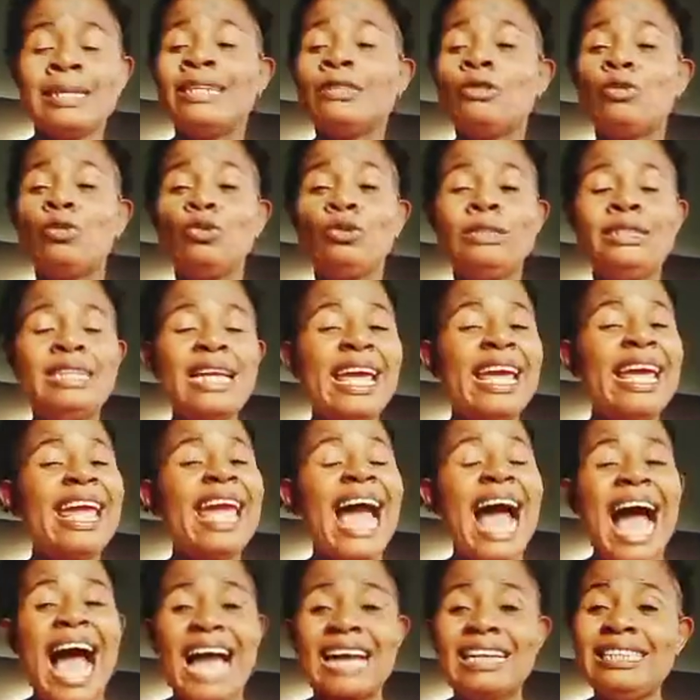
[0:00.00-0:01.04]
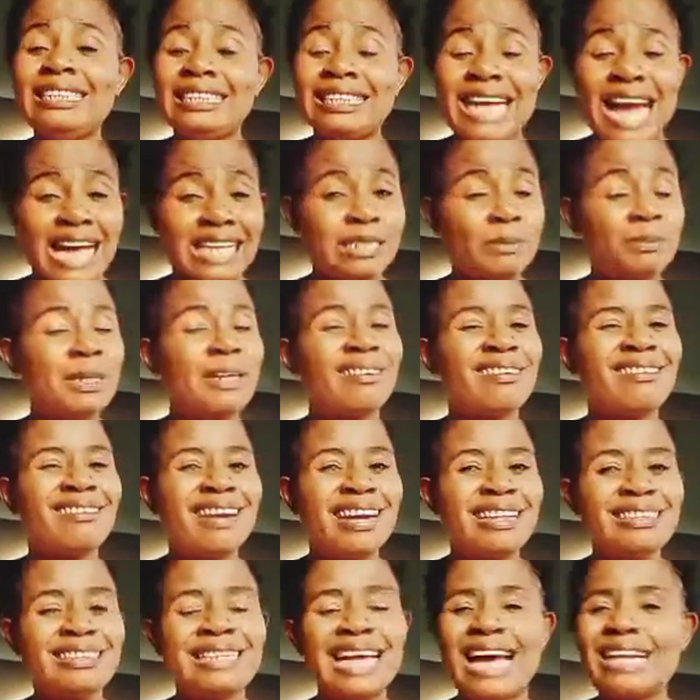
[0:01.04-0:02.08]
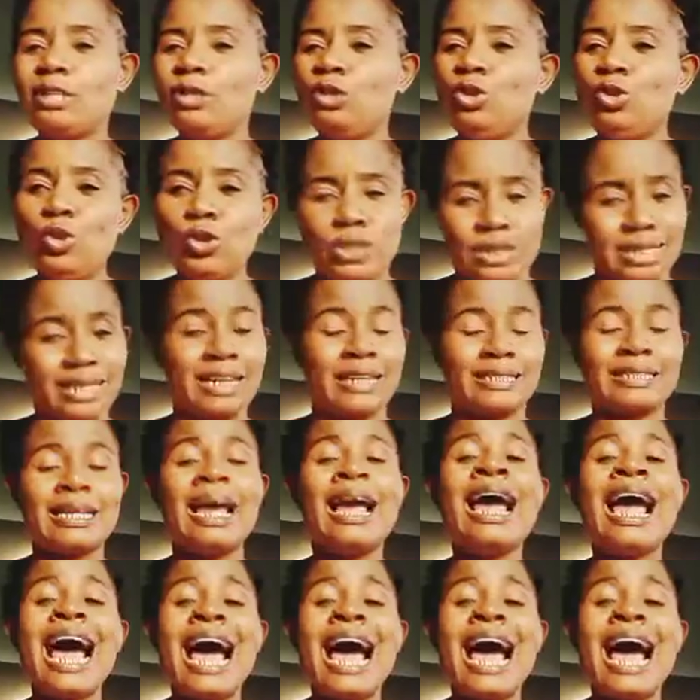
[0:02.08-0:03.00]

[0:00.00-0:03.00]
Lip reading: Today, it has been rendered useless.